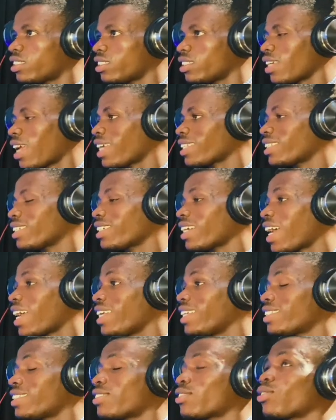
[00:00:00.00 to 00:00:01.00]
I think I
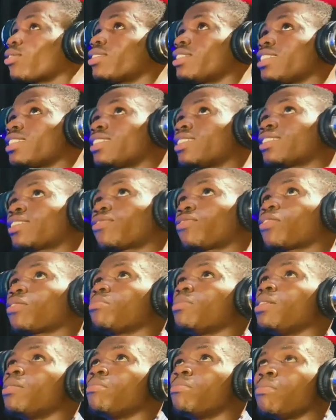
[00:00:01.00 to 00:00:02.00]
saw this from
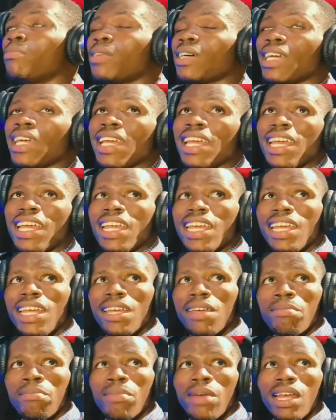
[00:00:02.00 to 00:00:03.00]
a
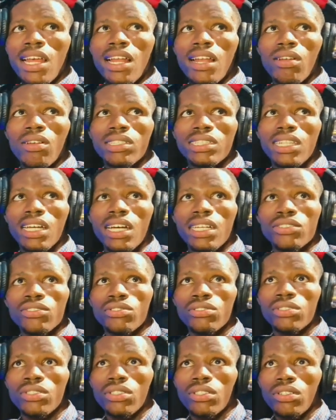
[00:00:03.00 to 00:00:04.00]
Bellotta
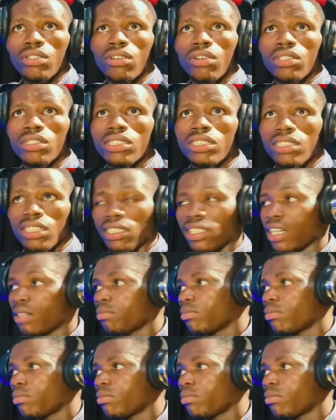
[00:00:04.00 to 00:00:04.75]
Junior on Instagram,